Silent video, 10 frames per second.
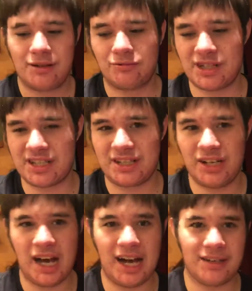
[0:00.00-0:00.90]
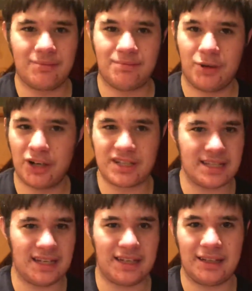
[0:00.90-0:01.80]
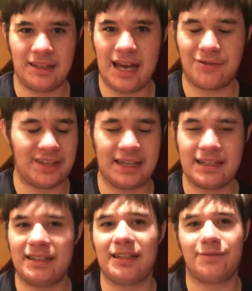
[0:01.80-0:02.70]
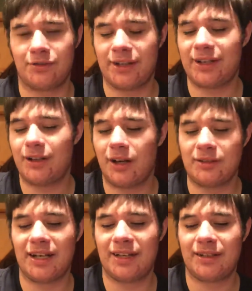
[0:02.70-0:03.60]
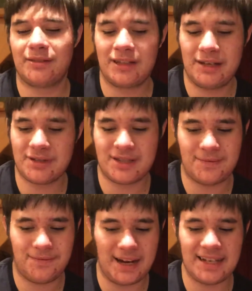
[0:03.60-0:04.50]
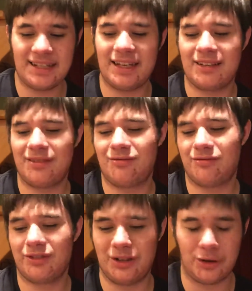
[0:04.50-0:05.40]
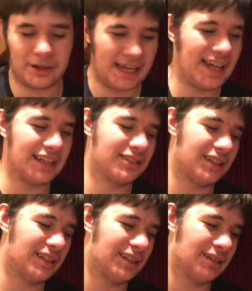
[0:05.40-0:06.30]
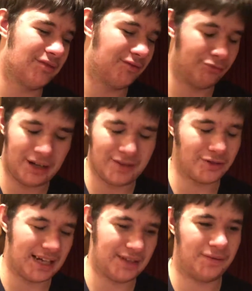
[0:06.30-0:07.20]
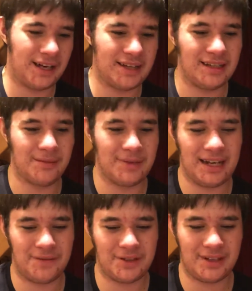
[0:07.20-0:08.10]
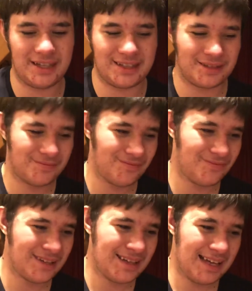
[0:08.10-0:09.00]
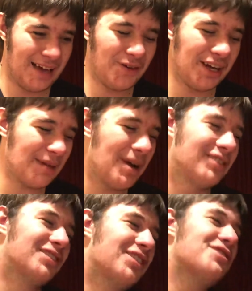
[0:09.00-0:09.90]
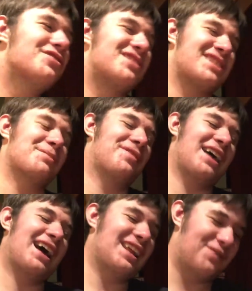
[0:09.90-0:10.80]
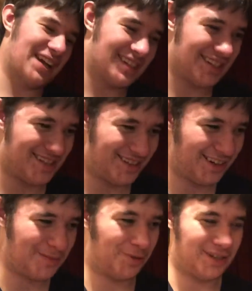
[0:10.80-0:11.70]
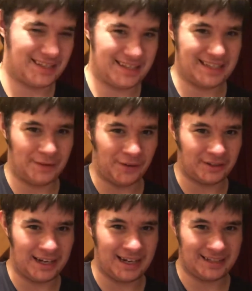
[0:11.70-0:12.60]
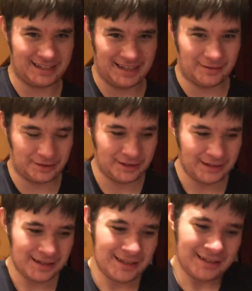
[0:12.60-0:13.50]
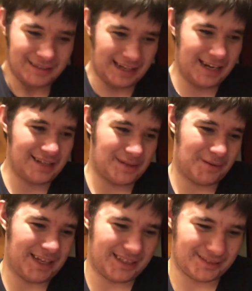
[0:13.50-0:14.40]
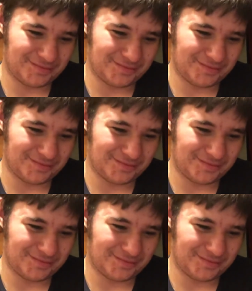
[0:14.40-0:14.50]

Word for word: was not purchasing everything I needed for it online. It was finding it organically wherever I could find them, and I feel like I feel like I might lose some of that if I just started purchasing stuff online because then yeah. I would then it'd just be like,